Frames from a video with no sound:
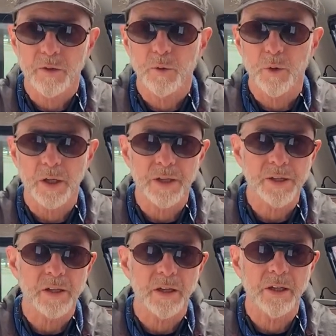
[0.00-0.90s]

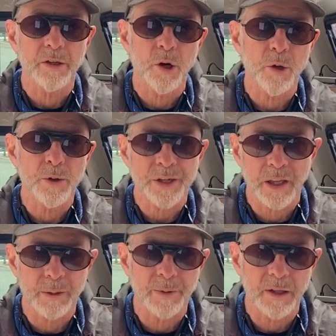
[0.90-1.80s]
was a no
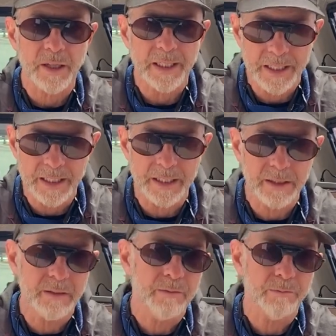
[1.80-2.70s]
Telemark
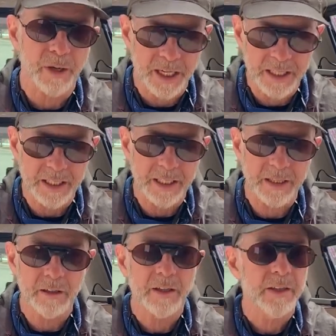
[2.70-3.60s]
needed
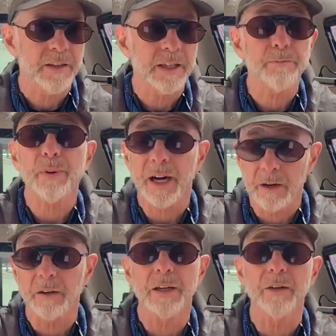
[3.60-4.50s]
binding that
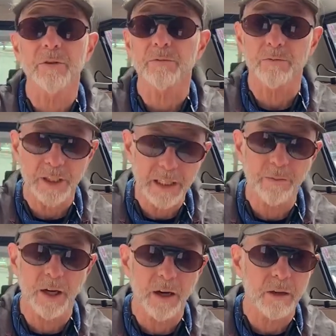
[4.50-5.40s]
paralleled really
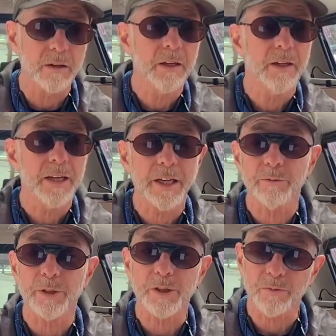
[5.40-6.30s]
well
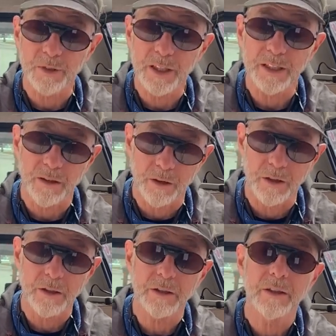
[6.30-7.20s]
and was really
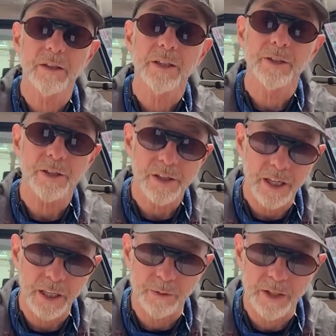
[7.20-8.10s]
hard to
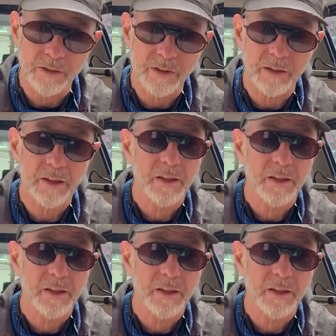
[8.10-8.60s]
tele with.